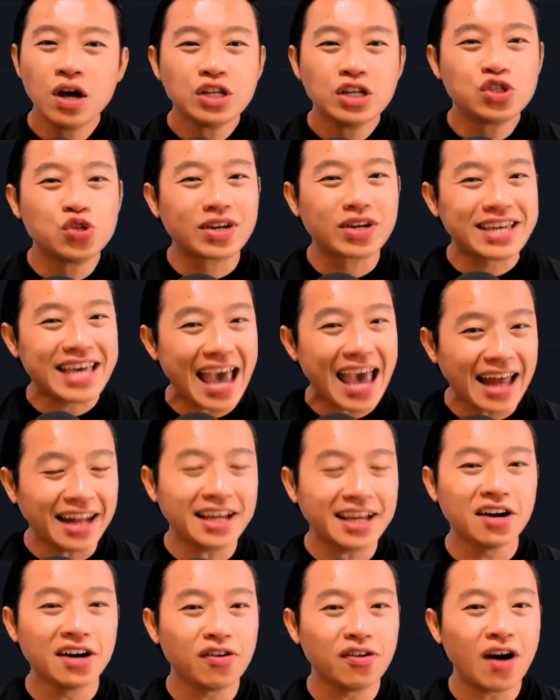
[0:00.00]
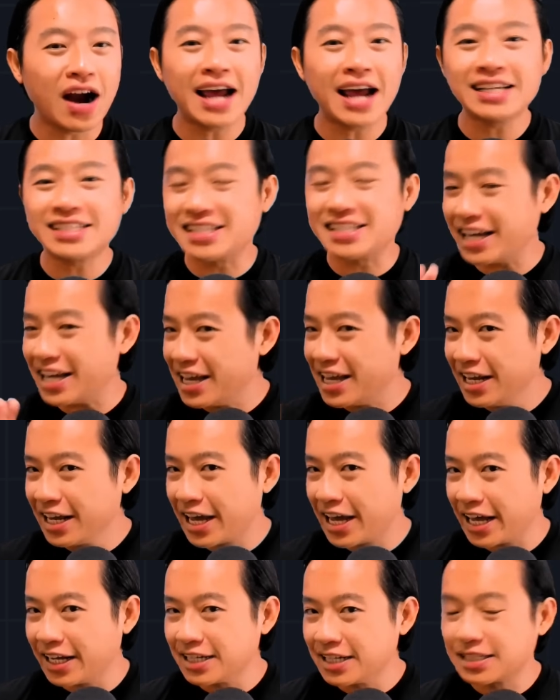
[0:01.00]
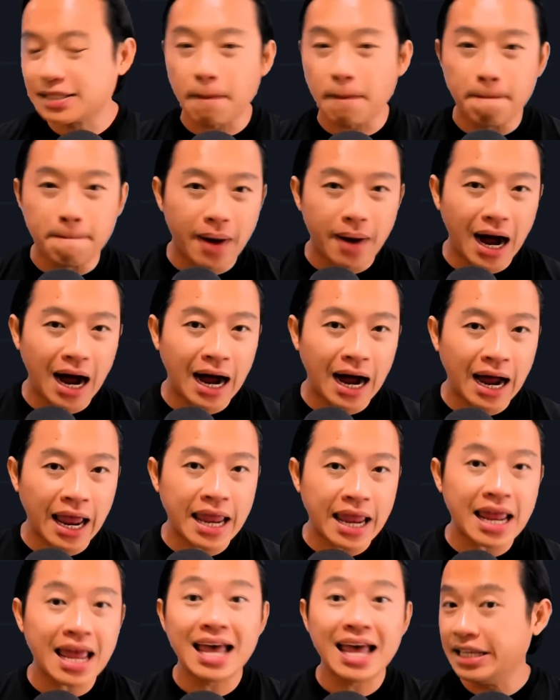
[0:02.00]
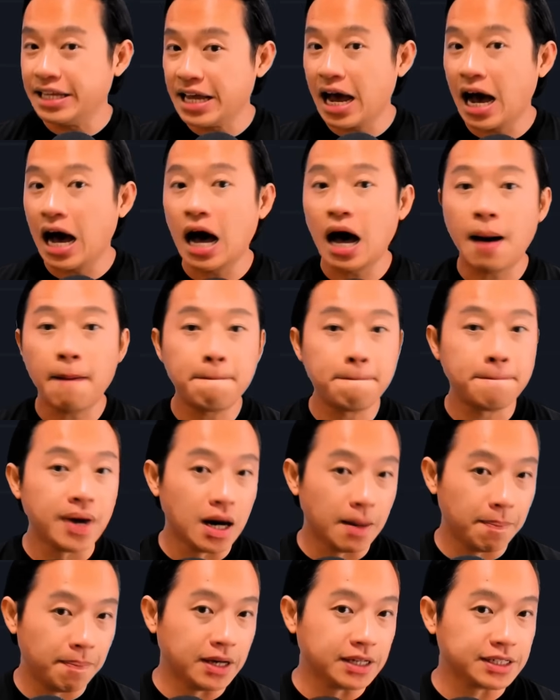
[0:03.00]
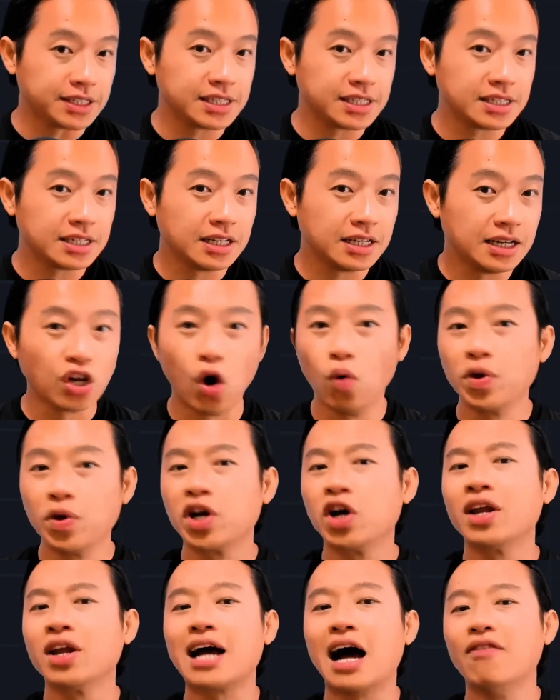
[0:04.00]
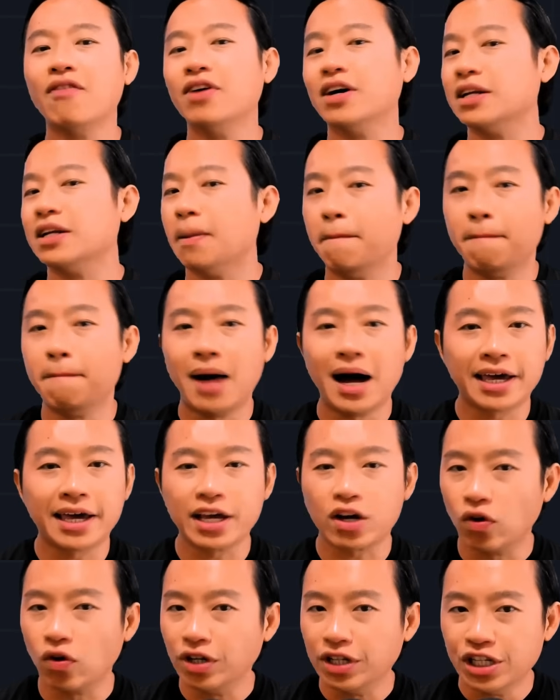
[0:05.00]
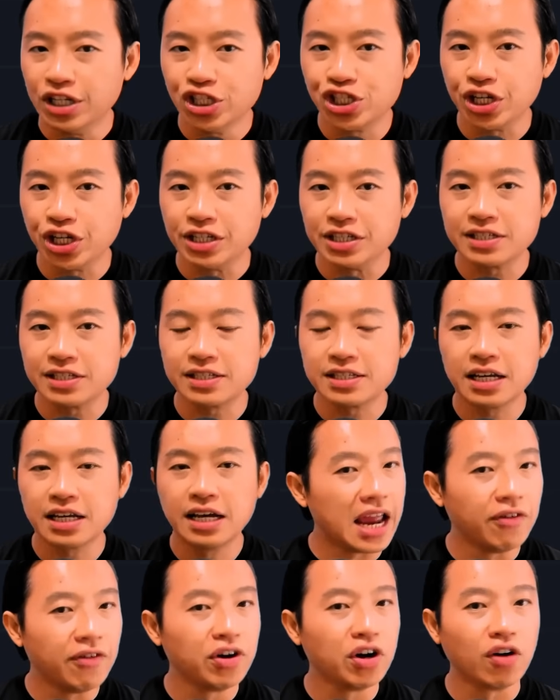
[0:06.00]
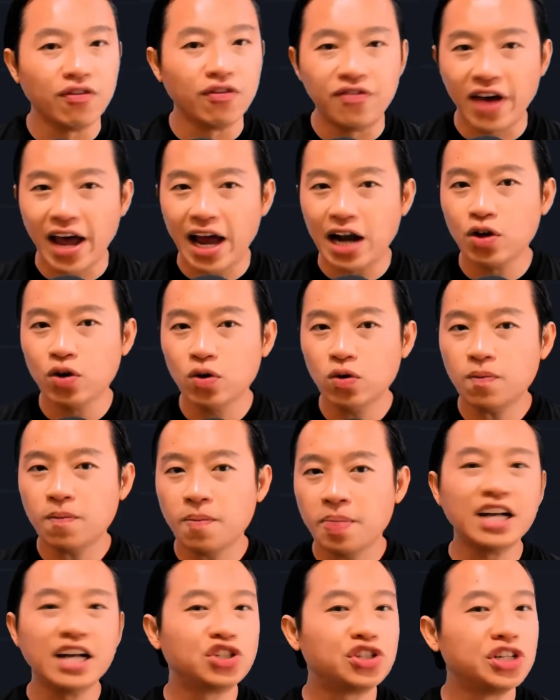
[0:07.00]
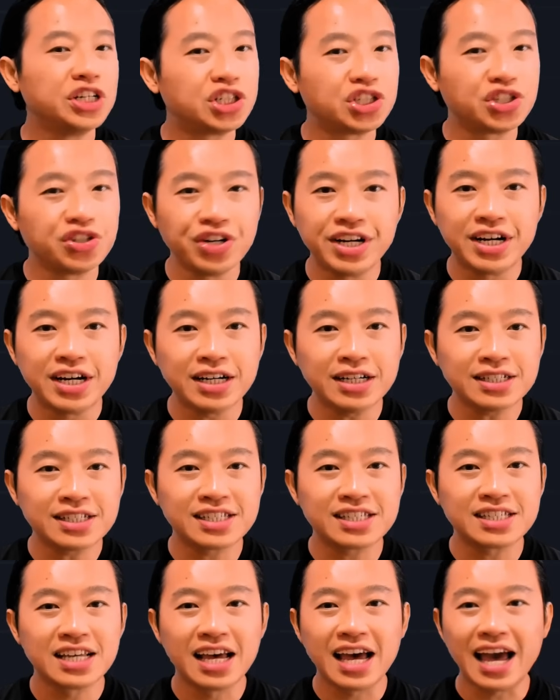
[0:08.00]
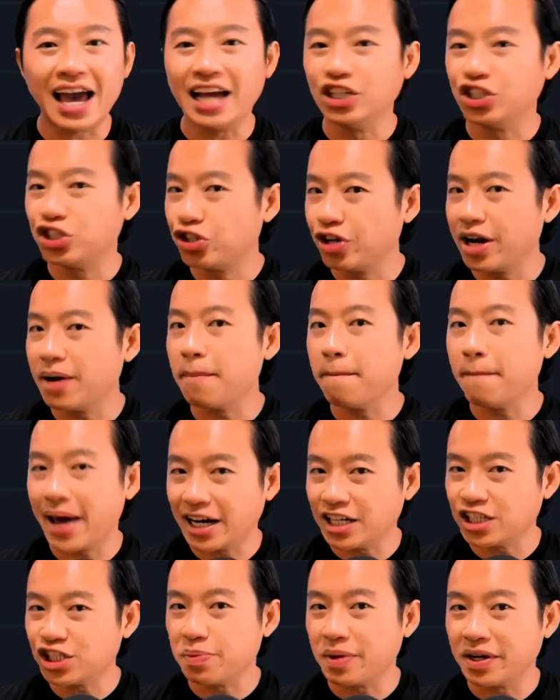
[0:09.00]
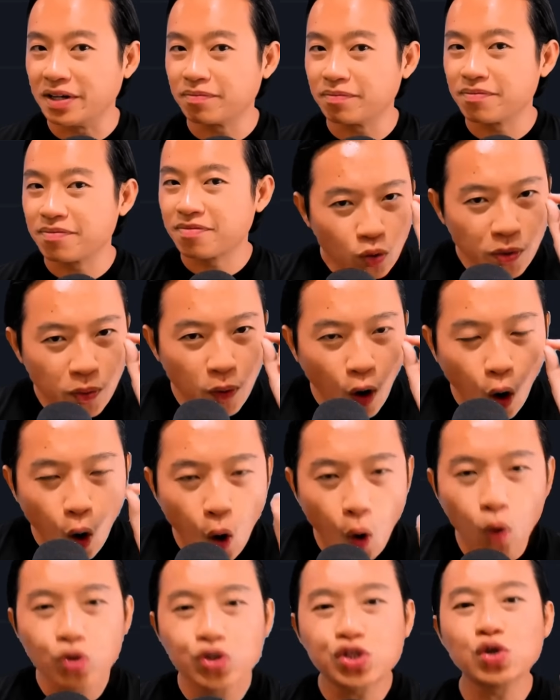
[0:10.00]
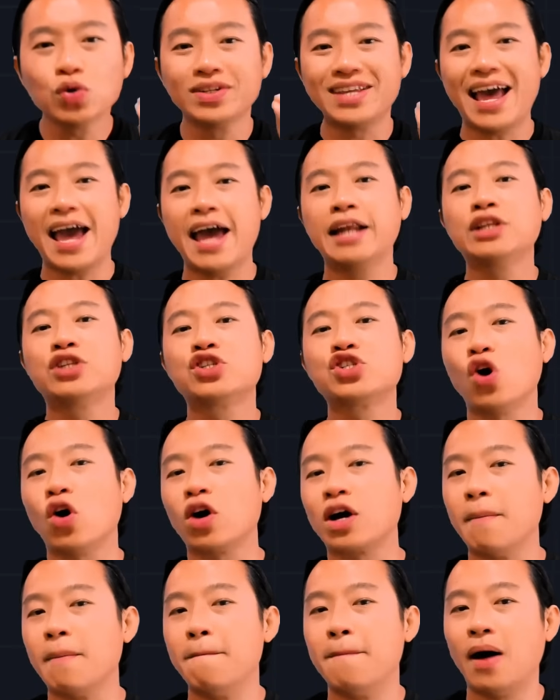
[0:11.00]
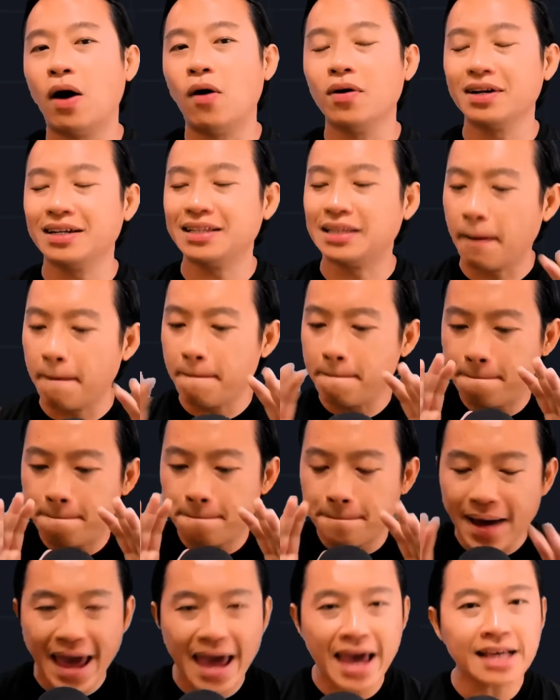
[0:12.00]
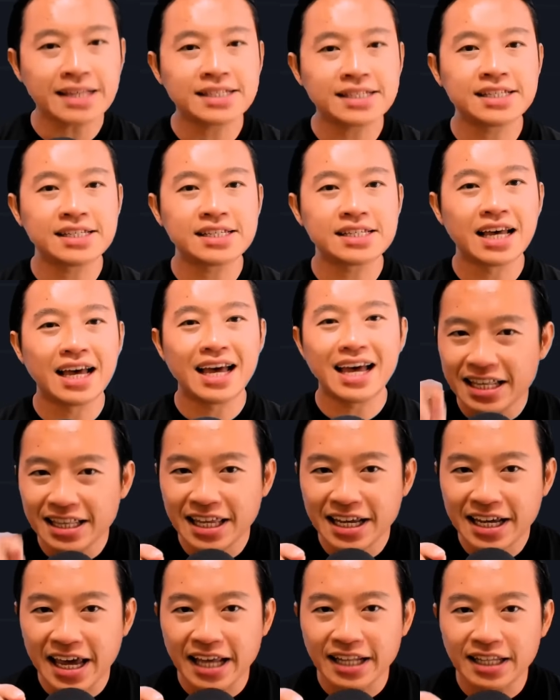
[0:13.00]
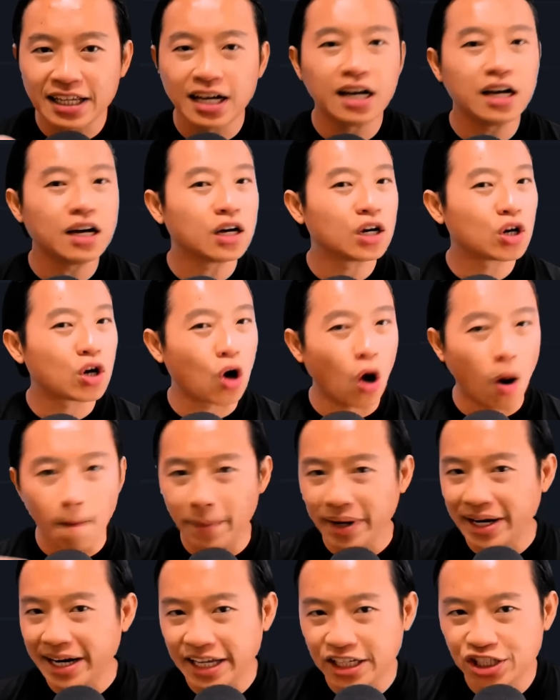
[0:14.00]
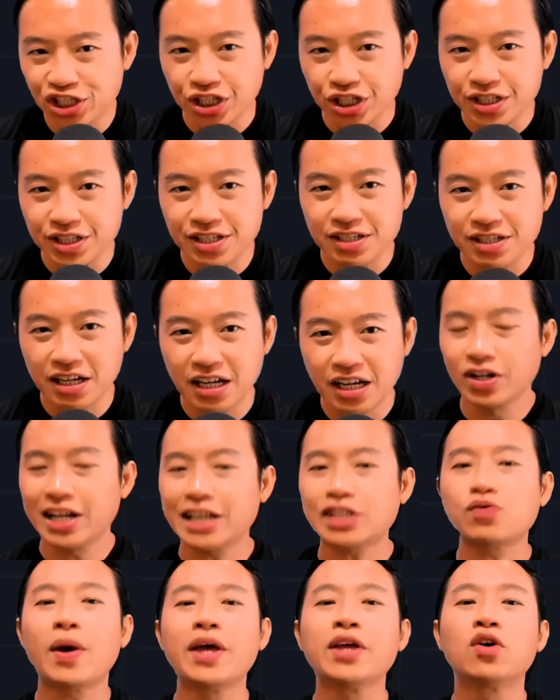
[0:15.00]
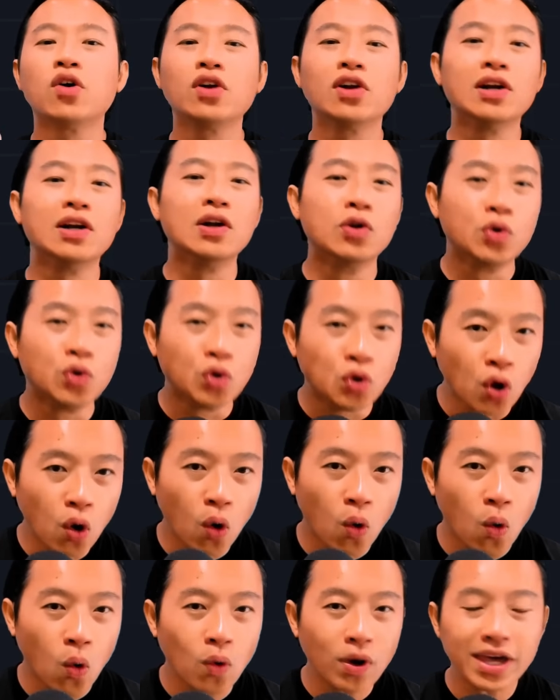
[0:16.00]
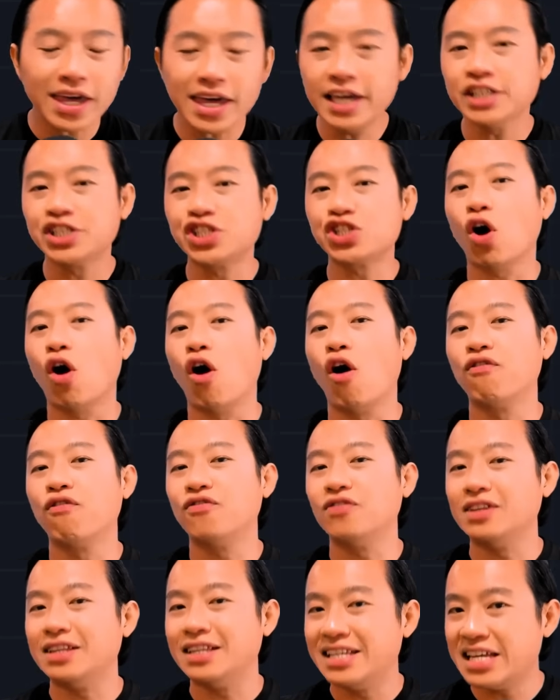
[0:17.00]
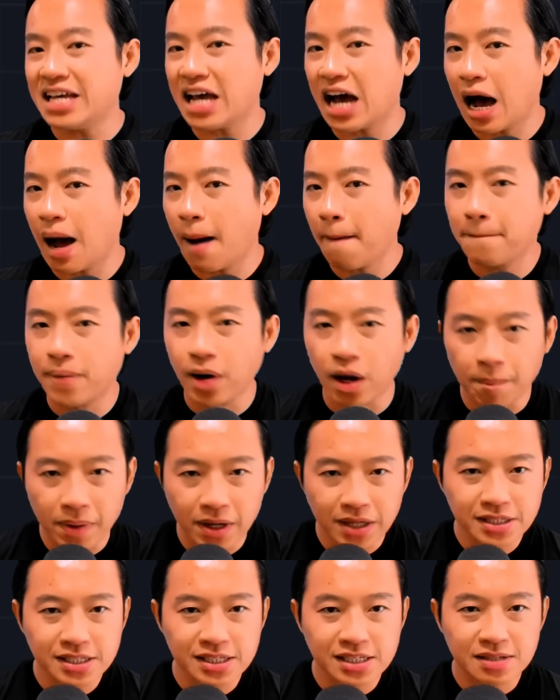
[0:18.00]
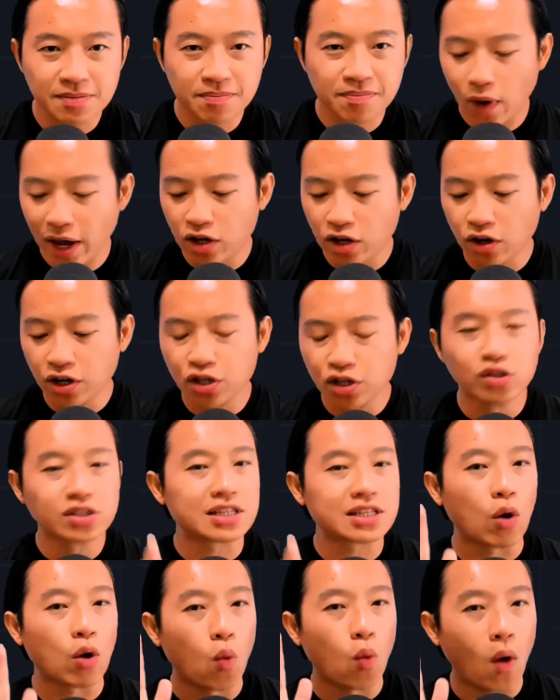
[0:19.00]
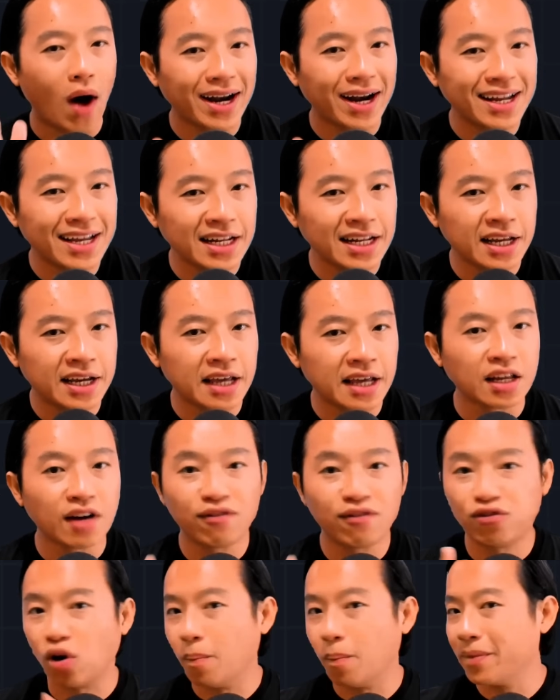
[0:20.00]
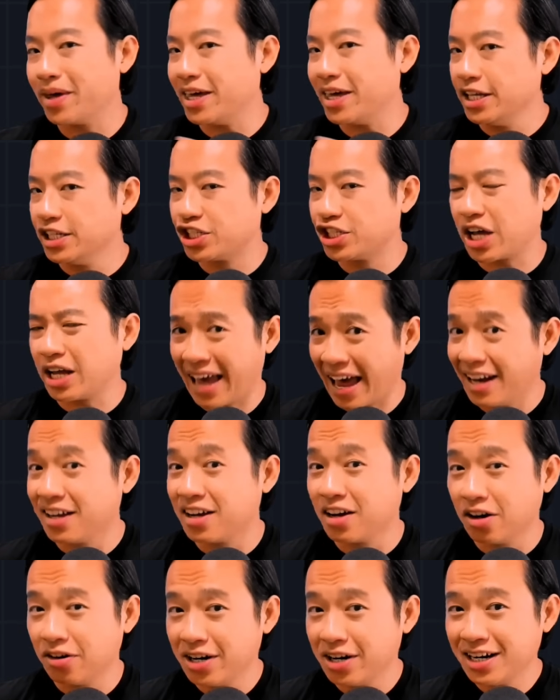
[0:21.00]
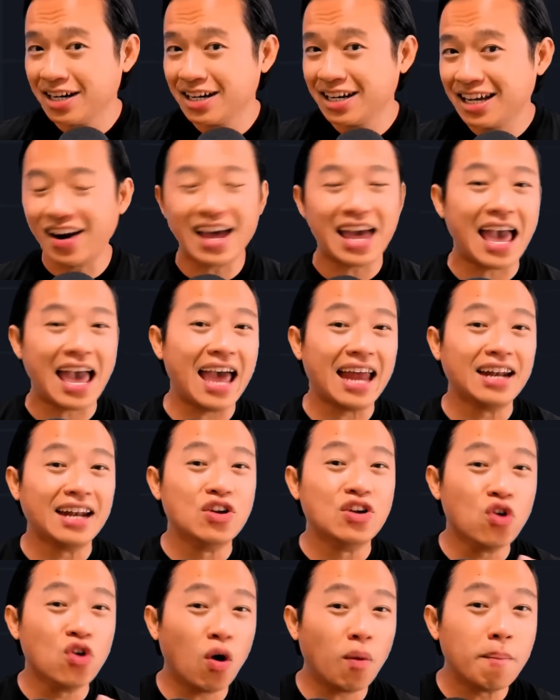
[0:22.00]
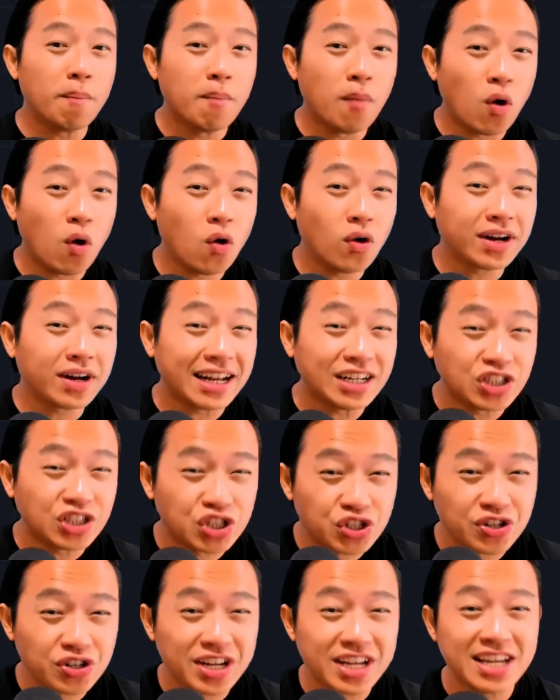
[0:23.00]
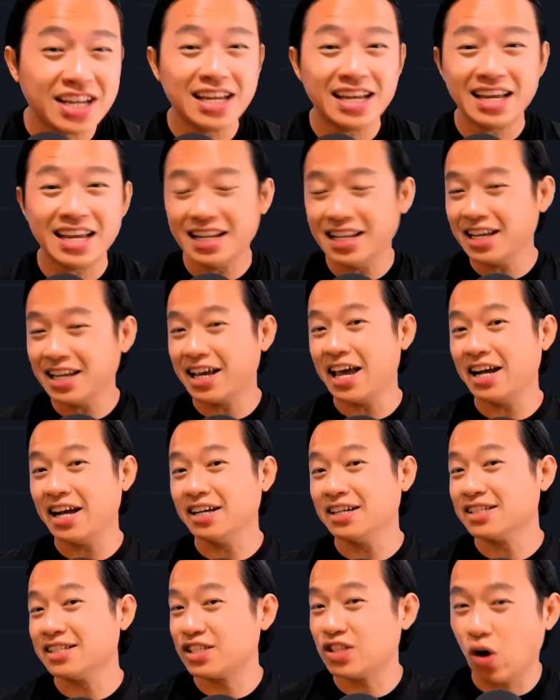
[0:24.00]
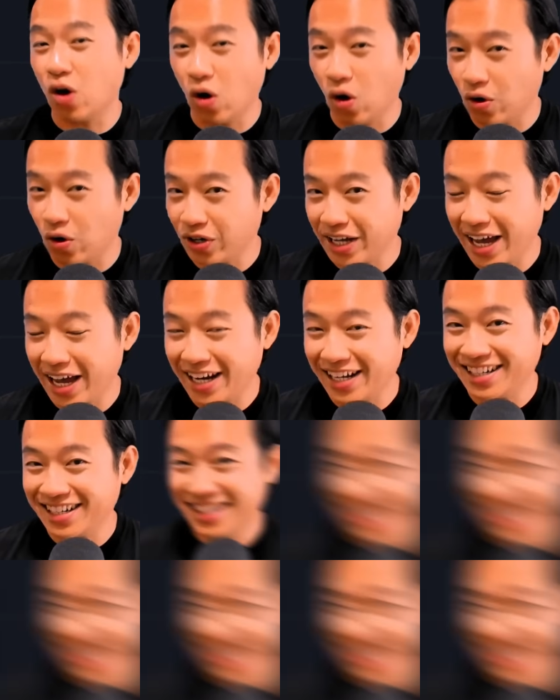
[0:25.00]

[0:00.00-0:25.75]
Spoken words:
to categorize the indicators by their purpose. So we're going to cover the market conditions, area of value, entry triggers, and trade management. We will also then talk about the best indicator combinations. So that's where you're going to know each of their purpose, where you're going to use like one indicator from each category, right? And not more than 3 indicators altogether.